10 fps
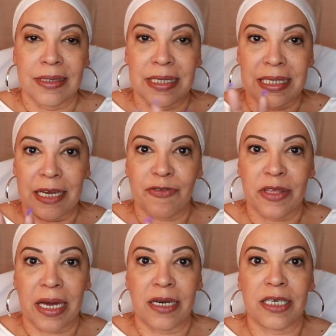And
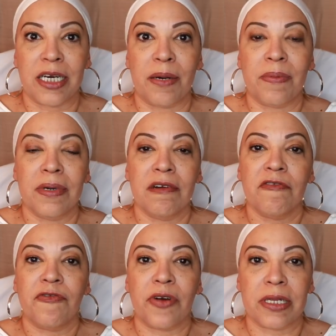after that, I hung up,
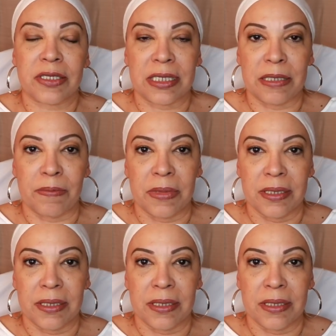fell asleep.